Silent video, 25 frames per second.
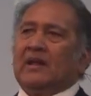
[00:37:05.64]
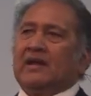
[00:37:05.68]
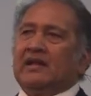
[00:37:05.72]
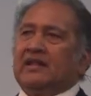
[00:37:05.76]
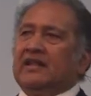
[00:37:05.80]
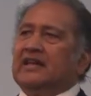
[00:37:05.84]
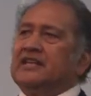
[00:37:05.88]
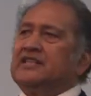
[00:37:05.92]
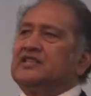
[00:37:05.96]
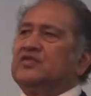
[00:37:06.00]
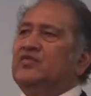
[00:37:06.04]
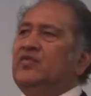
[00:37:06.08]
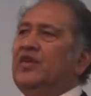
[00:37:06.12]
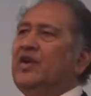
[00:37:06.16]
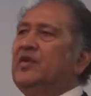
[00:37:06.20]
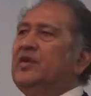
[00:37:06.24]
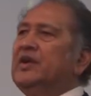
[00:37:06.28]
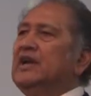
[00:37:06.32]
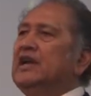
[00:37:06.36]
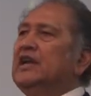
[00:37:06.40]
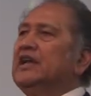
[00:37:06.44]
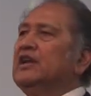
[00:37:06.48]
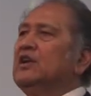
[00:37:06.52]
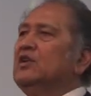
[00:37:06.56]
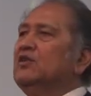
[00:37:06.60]
there's very
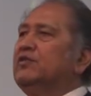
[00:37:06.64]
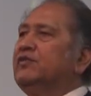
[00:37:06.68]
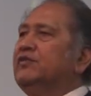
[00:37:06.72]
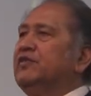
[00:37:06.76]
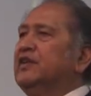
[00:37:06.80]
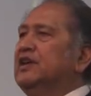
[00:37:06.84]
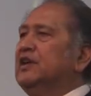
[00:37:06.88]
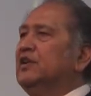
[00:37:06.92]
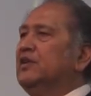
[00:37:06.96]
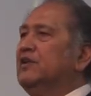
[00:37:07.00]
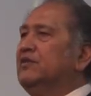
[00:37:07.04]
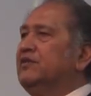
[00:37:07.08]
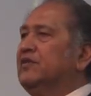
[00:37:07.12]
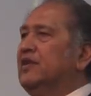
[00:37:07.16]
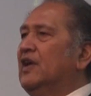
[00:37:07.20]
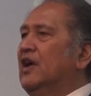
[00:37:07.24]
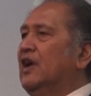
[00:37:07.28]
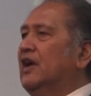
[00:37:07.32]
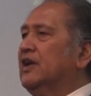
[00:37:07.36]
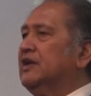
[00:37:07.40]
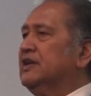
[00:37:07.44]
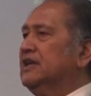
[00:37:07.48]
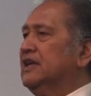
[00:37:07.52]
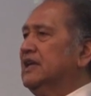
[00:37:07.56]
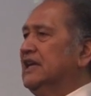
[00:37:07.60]
little fear of
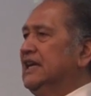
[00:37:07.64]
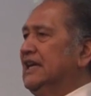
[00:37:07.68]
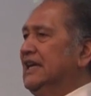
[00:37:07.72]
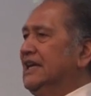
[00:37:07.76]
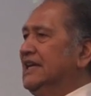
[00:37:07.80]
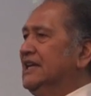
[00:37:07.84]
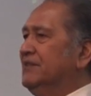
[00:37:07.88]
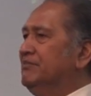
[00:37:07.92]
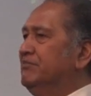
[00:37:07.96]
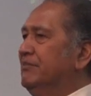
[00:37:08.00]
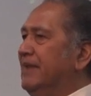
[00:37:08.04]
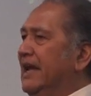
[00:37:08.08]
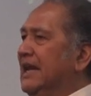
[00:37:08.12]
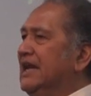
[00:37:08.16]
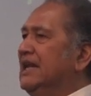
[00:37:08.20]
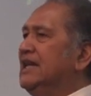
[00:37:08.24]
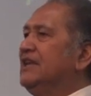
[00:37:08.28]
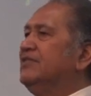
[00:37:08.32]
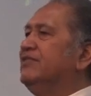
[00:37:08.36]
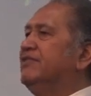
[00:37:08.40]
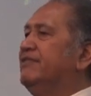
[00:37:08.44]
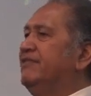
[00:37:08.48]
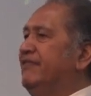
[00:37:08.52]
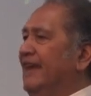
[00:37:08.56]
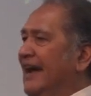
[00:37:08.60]
God in many
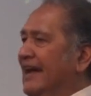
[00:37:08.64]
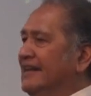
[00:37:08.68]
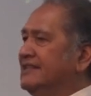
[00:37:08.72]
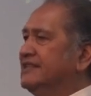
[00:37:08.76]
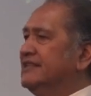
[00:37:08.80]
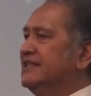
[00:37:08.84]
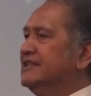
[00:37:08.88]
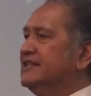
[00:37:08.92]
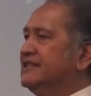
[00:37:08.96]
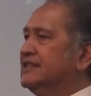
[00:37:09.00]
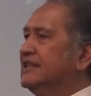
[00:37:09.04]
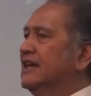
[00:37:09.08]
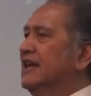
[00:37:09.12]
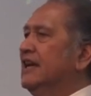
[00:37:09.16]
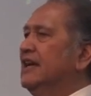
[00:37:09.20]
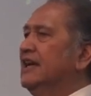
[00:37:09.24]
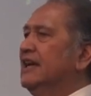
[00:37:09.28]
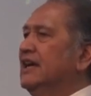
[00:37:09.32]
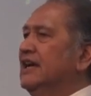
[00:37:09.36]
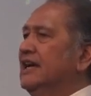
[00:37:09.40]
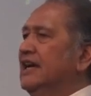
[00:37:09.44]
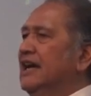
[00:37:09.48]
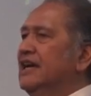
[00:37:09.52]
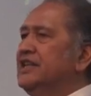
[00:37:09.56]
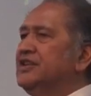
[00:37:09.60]
facets
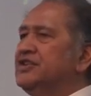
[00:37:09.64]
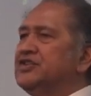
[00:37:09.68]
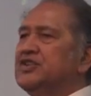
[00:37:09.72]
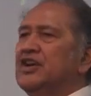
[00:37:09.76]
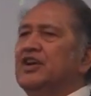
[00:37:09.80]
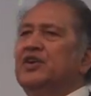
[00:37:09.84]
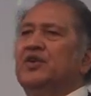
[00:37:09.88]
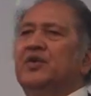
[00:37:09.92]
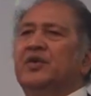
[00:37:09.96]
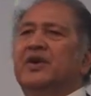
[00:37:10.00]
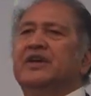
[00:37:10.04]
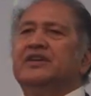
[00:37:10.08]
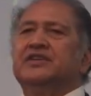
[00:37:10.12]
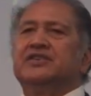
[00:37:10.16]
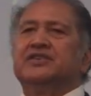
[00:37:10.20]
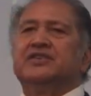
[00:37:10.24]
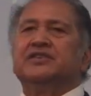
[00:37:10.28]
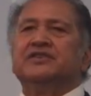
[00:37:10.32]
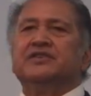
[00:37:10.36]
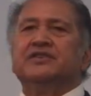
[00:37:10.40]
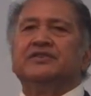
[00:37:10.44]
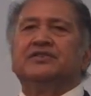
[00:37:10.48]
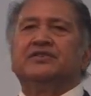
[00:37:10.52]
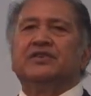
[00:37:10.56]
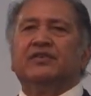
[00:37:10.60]
and
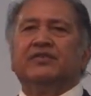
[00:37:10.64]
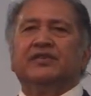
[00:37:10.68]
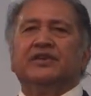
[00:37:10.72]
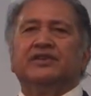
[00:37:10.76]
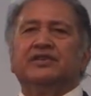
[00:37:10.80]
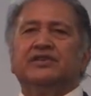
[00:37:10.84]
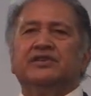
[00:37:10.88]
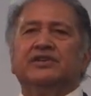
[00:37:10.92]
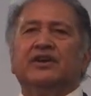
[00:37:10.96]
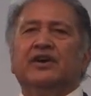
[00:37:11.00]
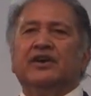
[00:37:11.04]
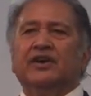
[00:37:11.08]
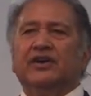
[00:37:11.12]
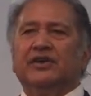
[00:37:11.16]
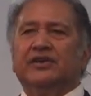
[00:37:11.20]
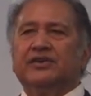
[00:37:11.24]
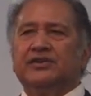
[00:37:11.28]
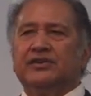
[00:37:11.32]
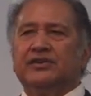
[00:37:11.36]
generations of the church.